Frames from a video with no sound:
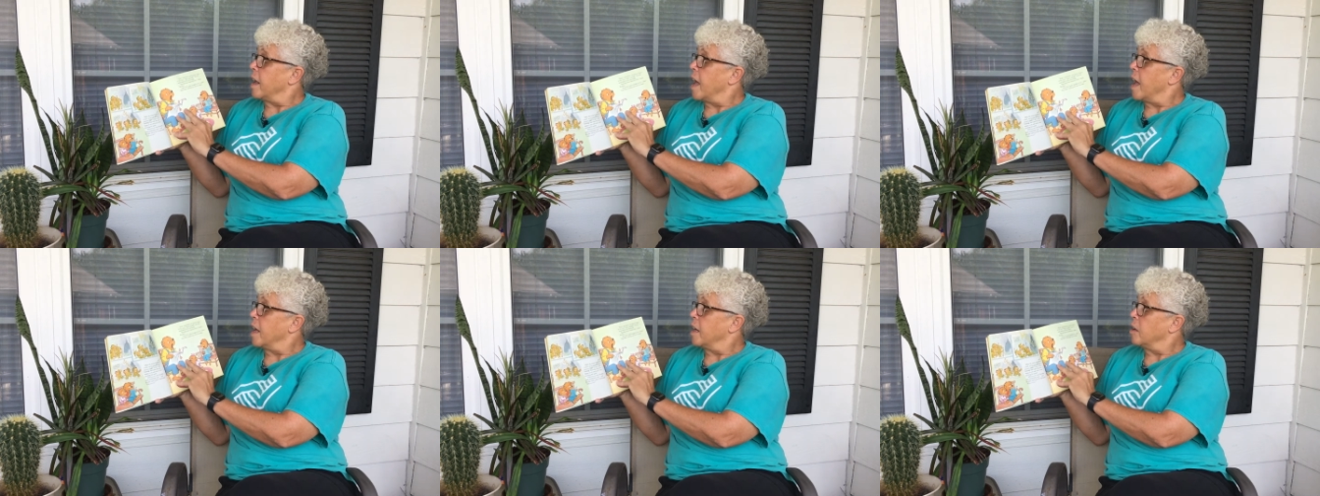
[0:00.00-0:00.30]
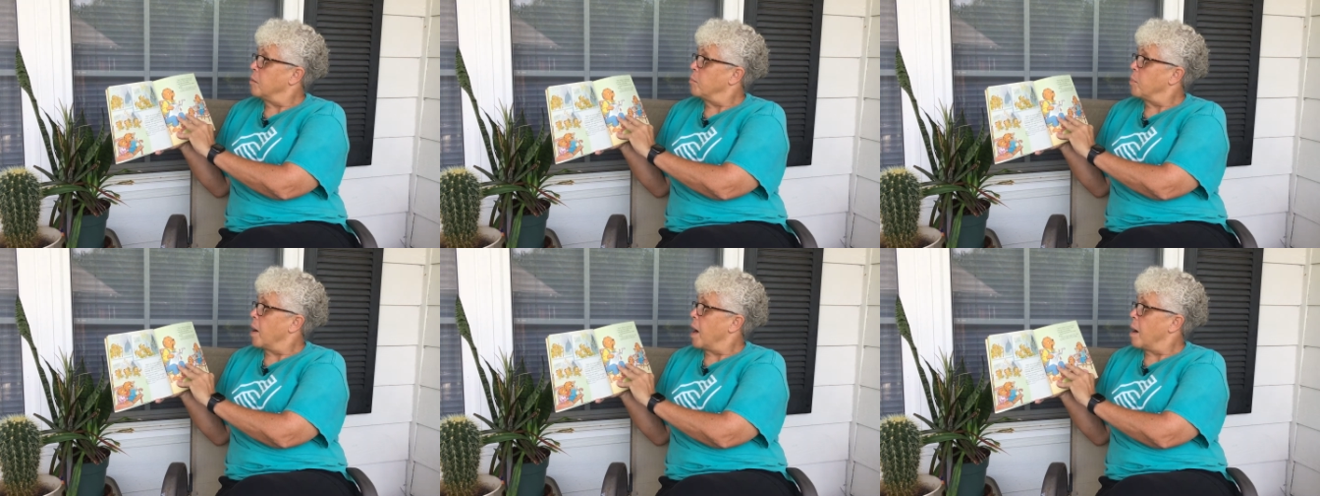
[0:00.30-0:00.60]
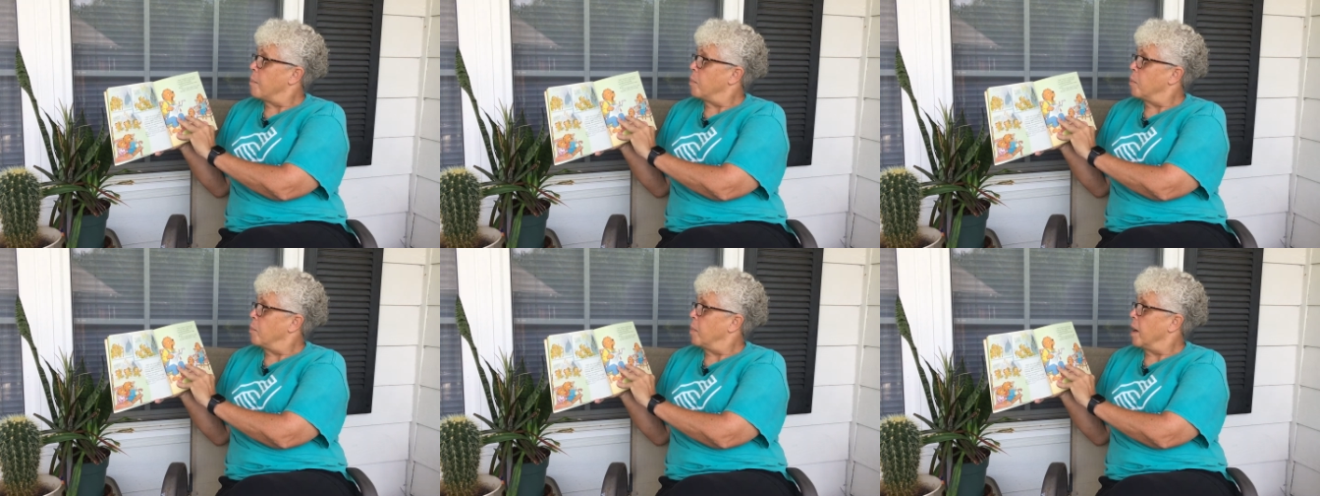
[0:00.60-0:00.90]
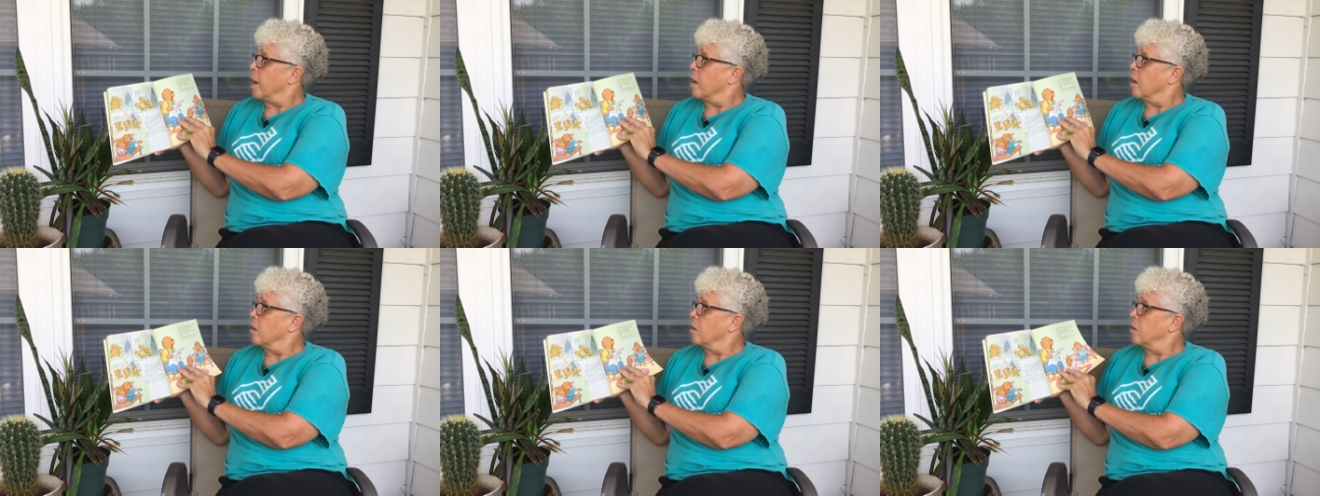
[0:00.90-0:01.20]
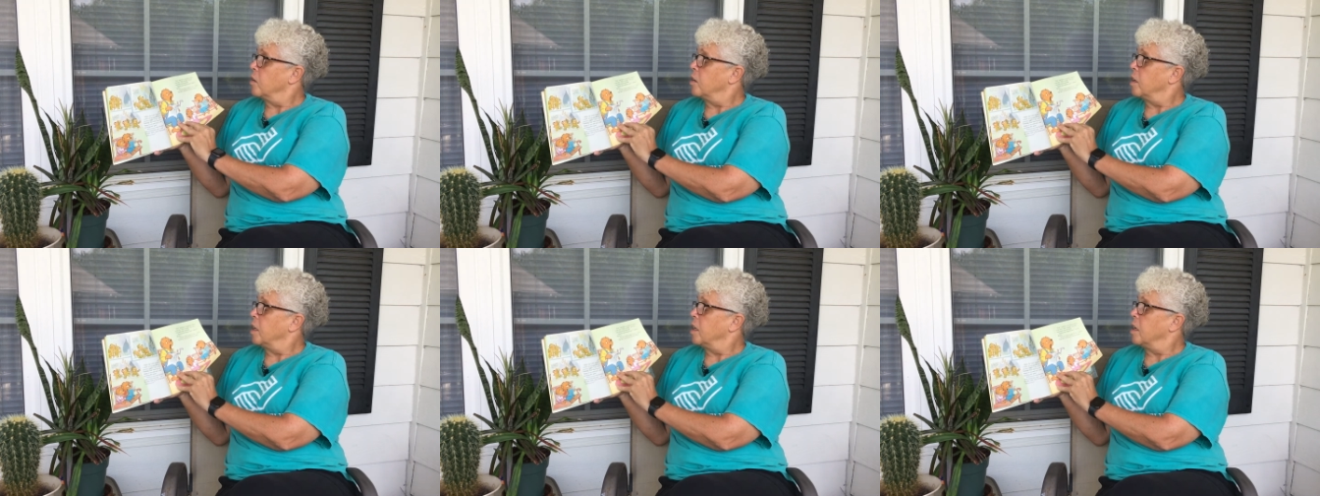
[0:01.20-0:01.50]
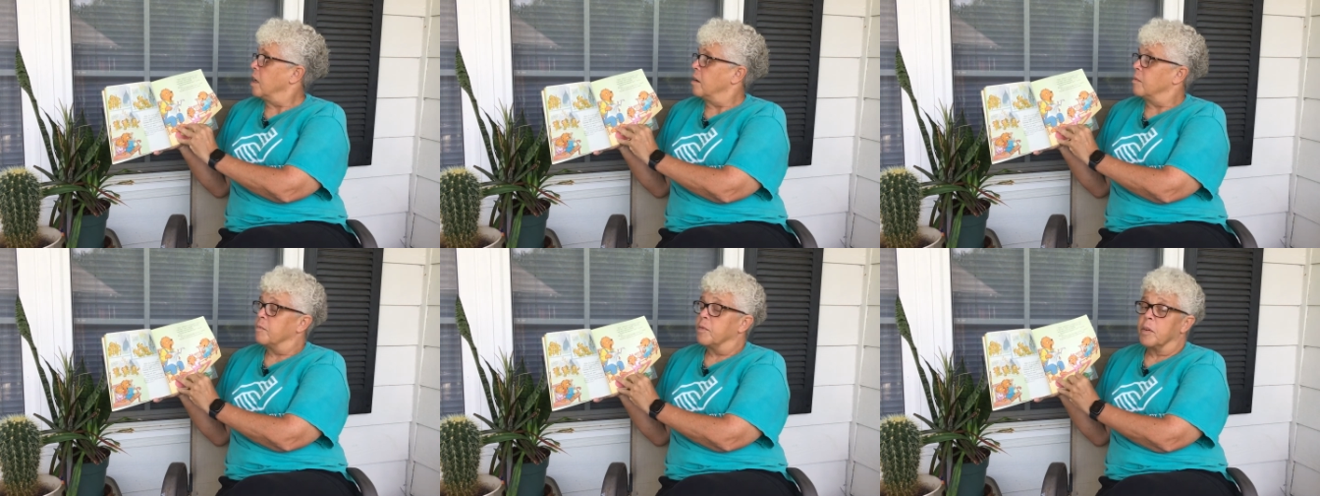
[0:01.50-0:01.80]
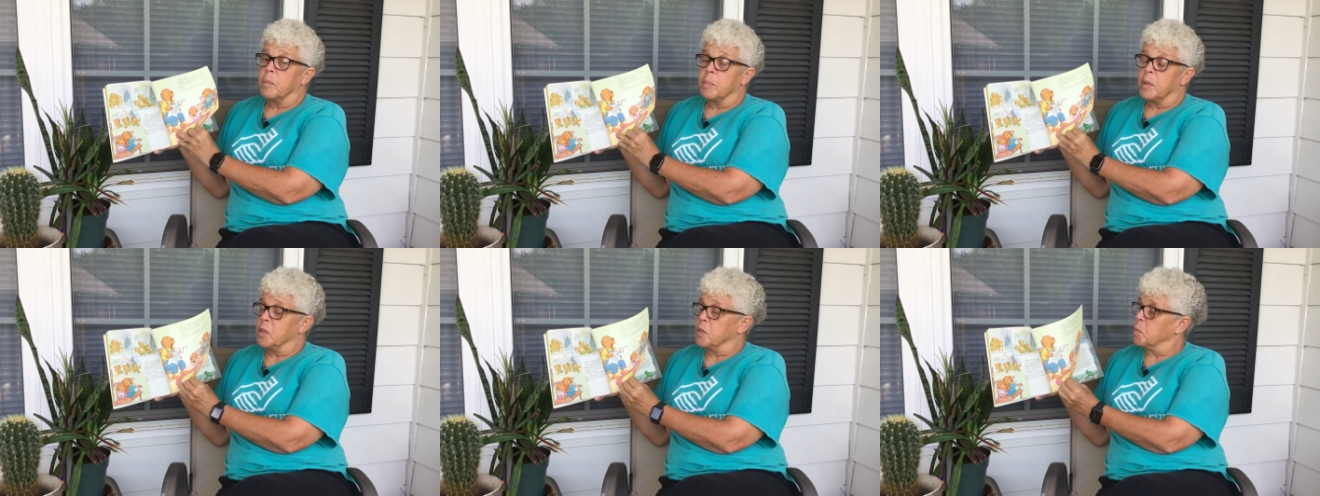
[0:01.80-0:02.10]
added Papa Bear, looking up
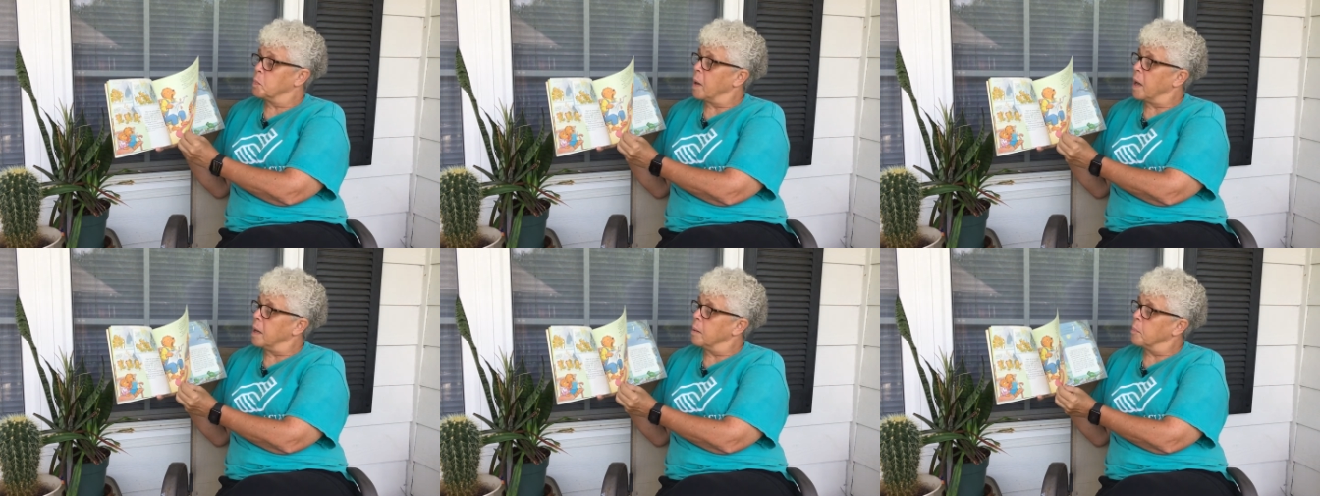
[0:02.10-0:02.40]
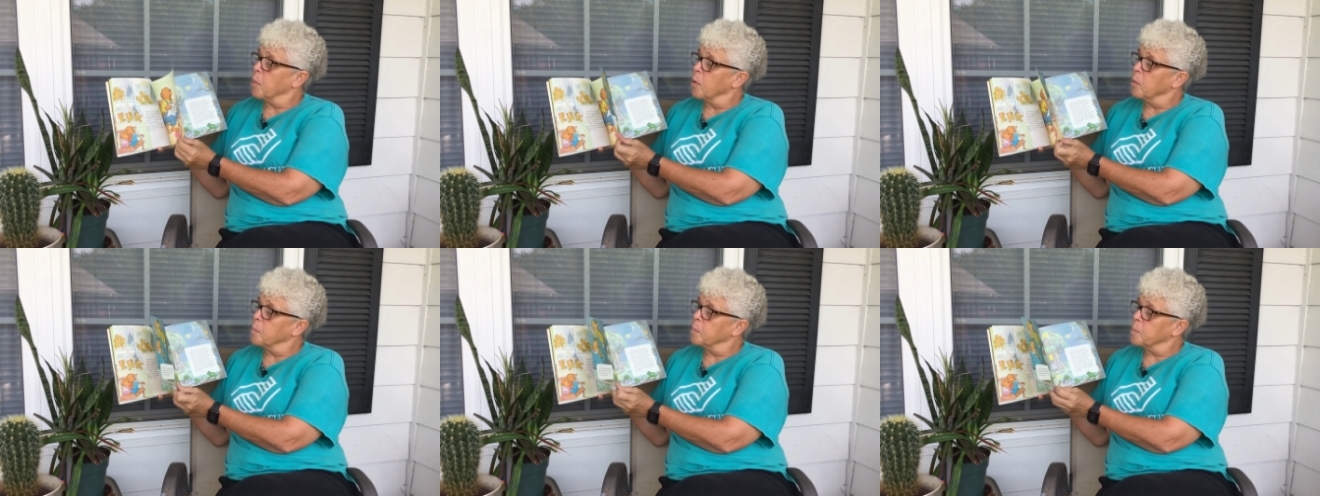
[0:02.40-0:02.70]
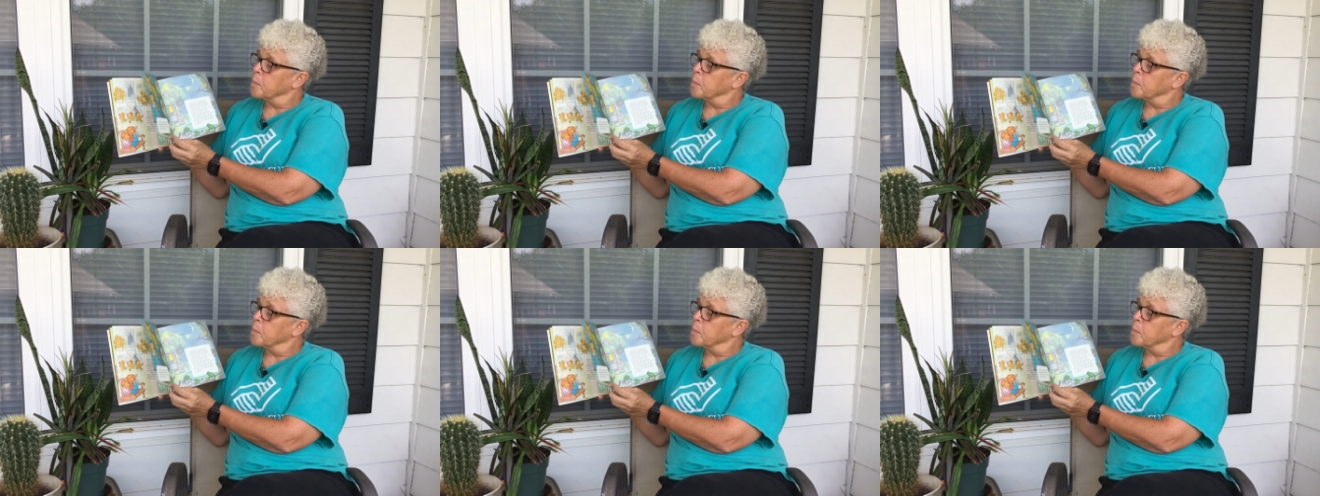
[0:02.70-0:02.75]
from his paper.